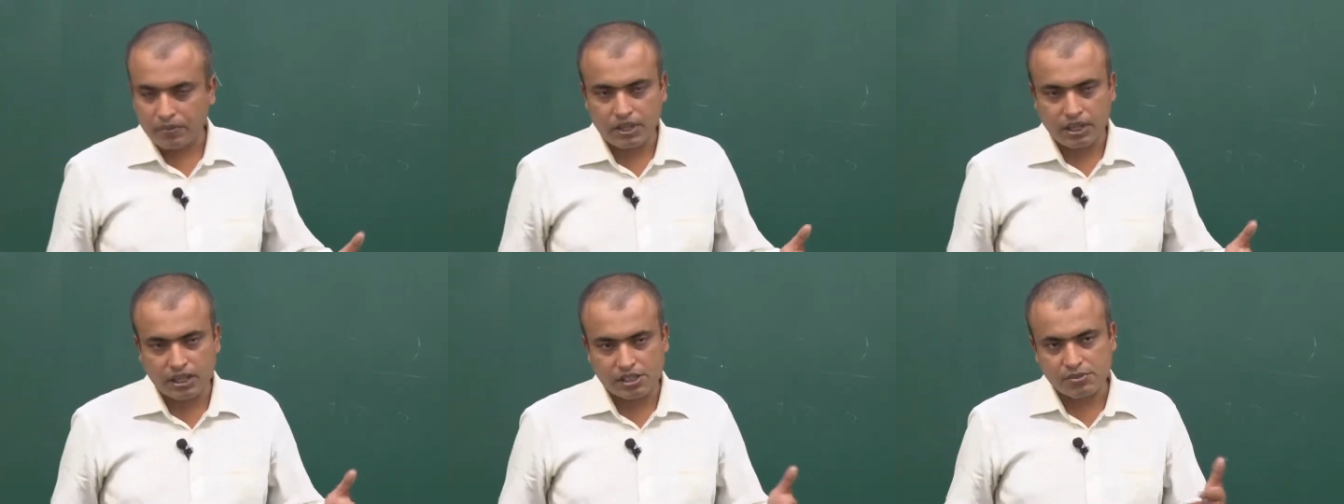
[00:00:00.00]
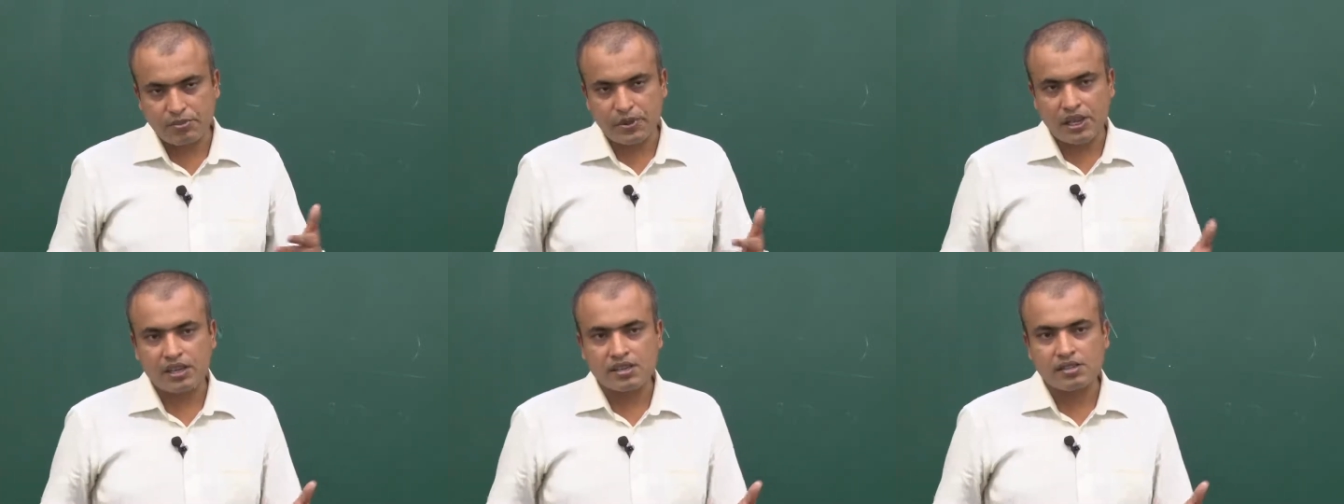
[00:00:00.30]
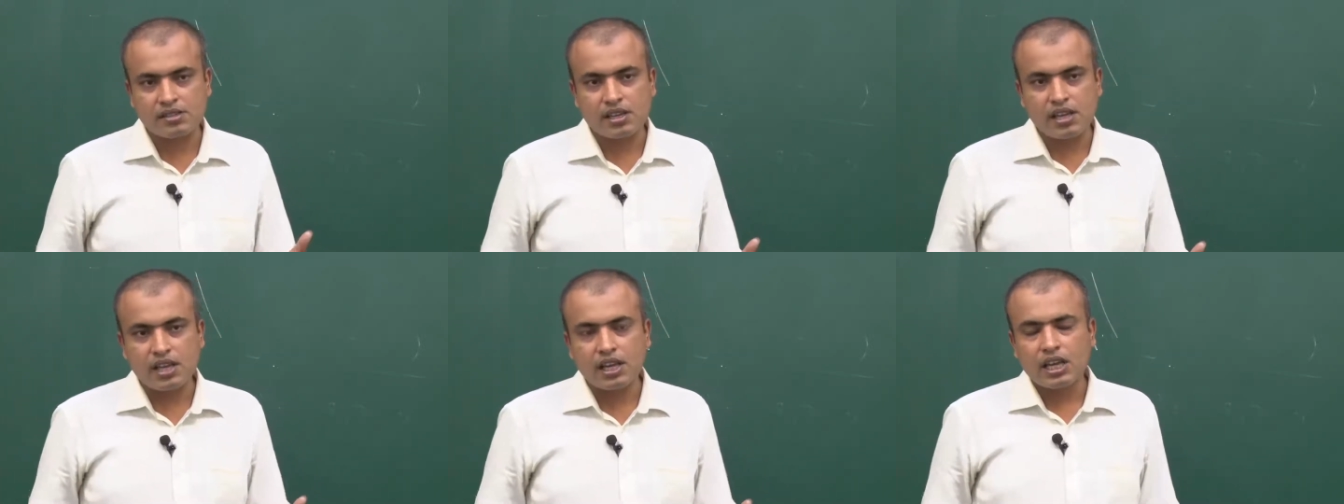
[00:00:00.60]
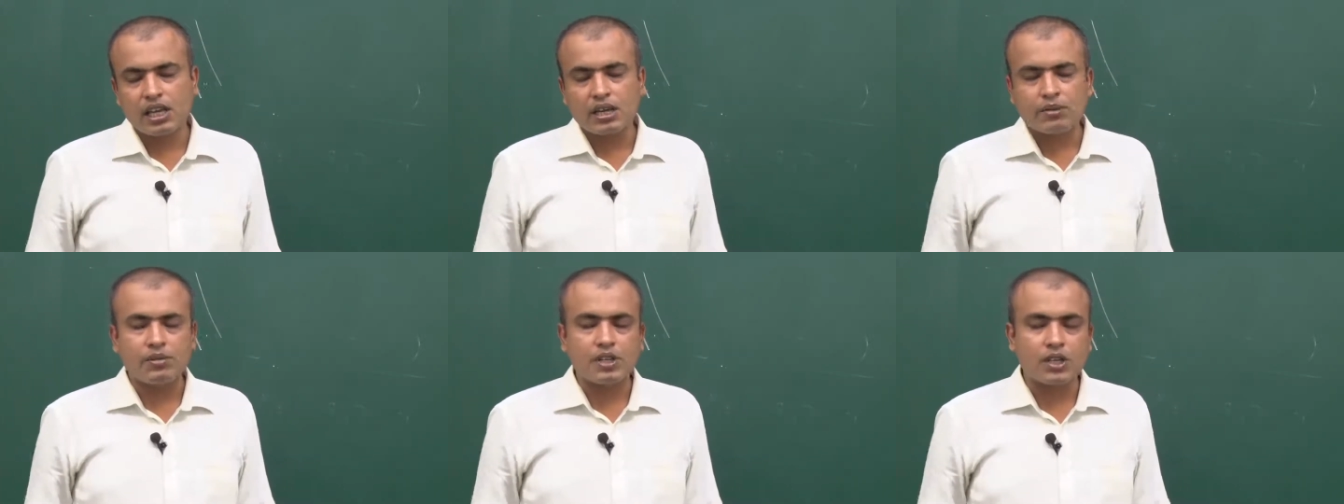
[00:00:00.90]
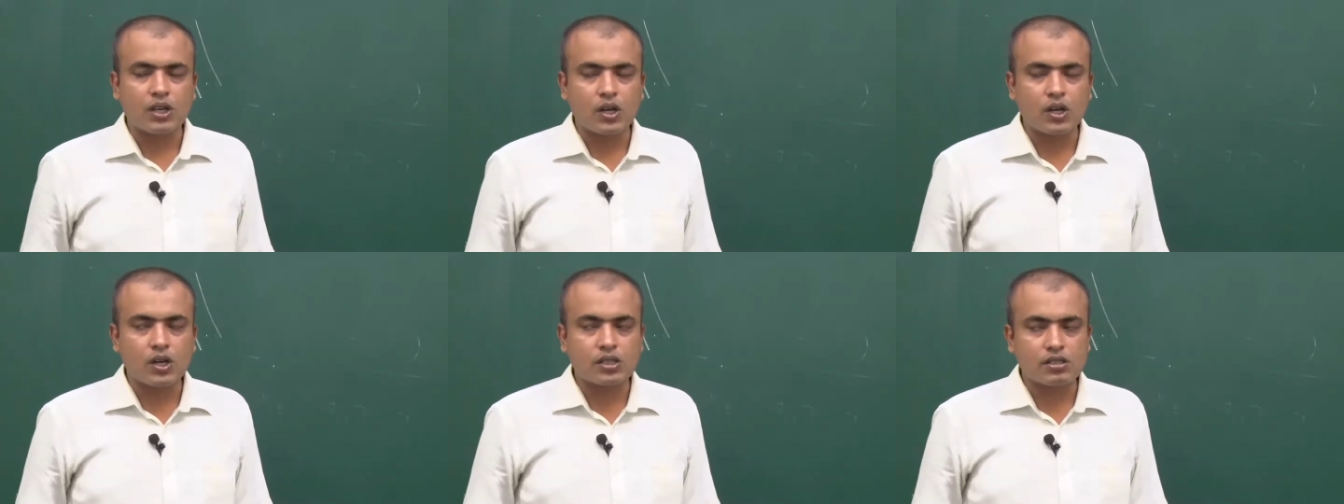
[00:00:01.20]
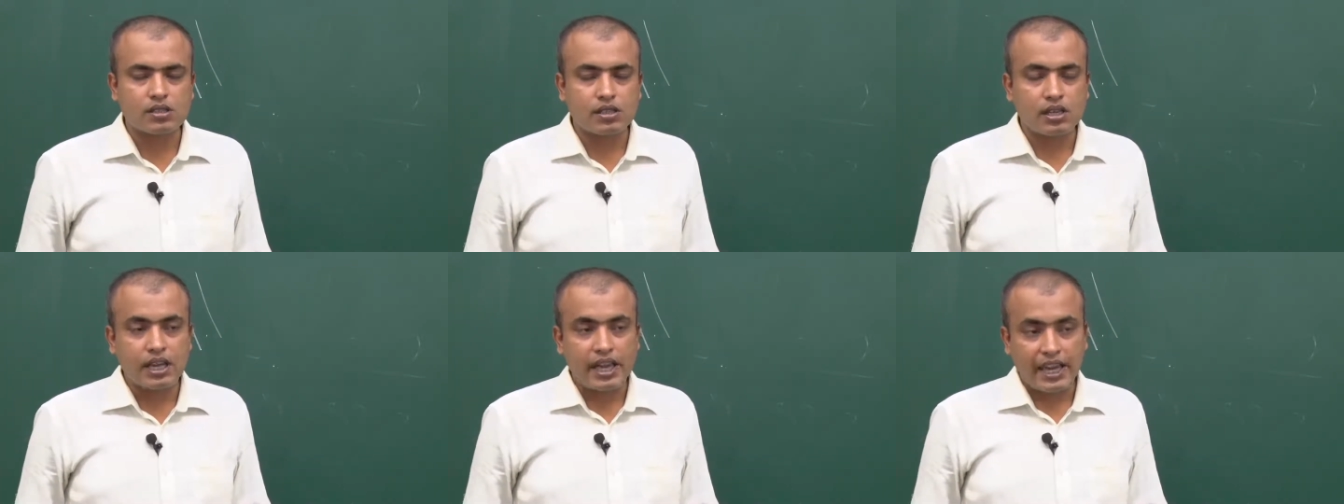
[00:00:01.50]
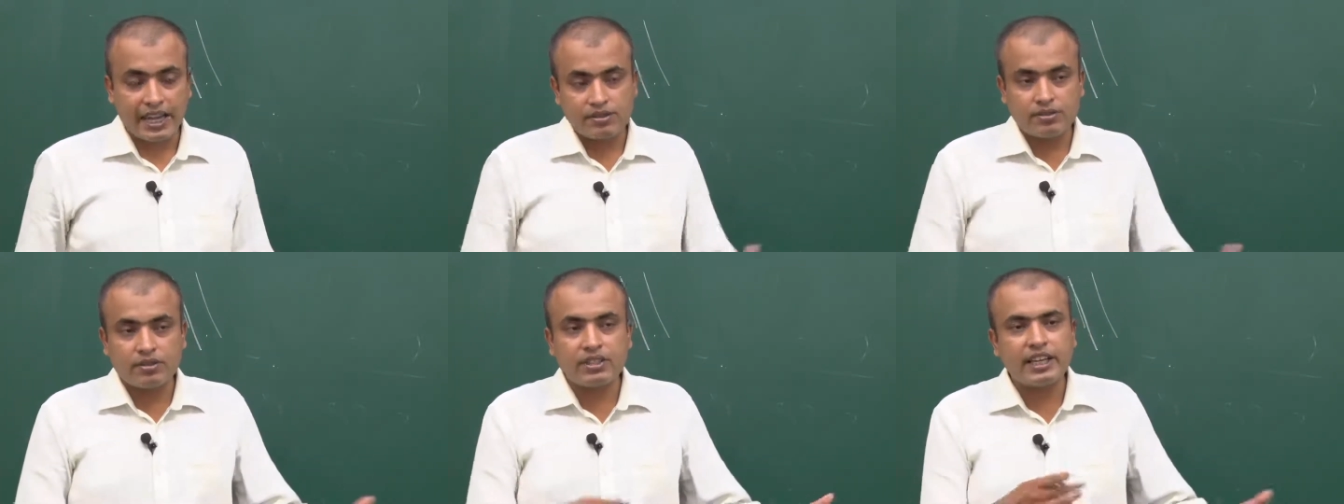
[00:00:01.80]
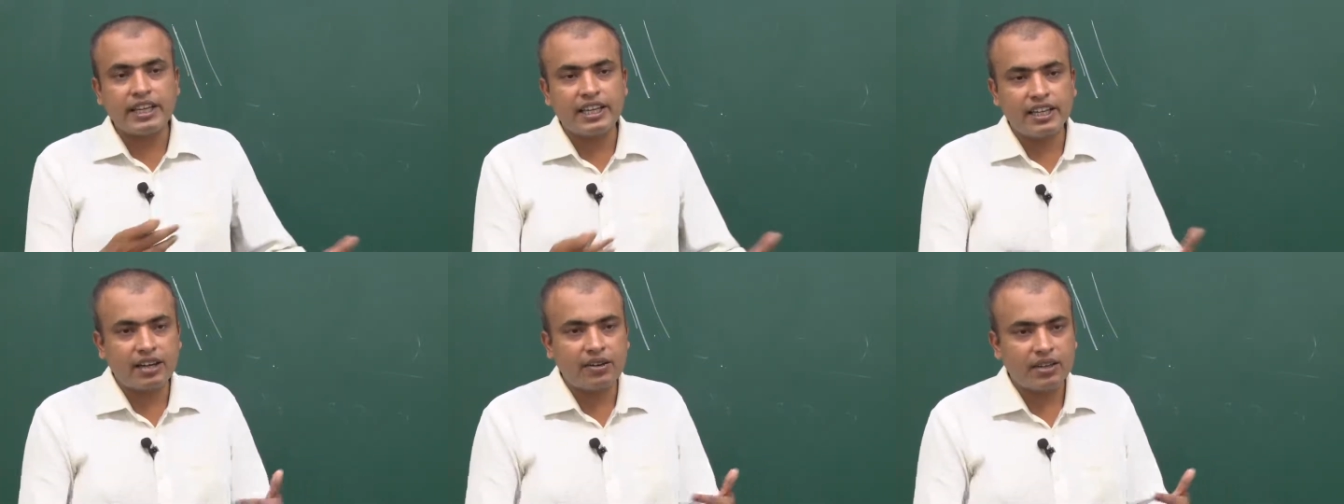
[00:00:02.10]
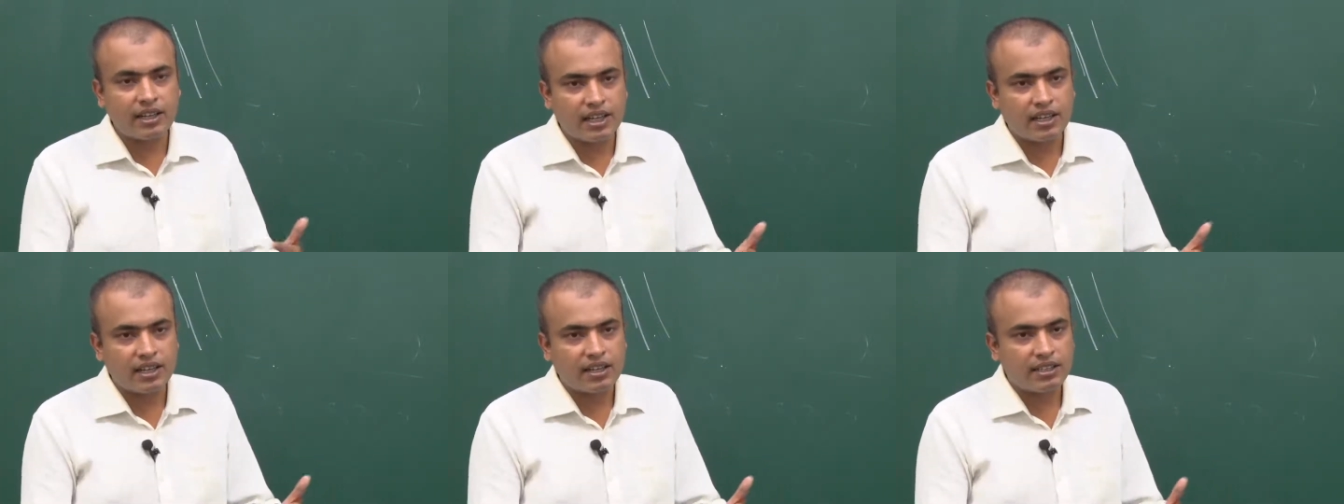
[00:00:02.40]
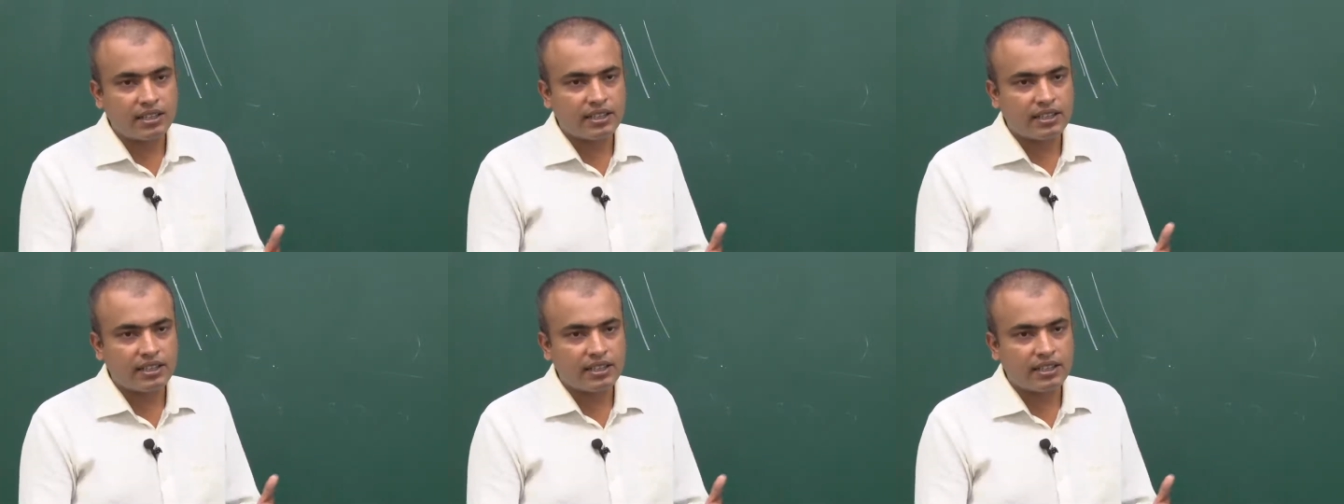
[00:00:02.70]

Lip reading: space, because actually the error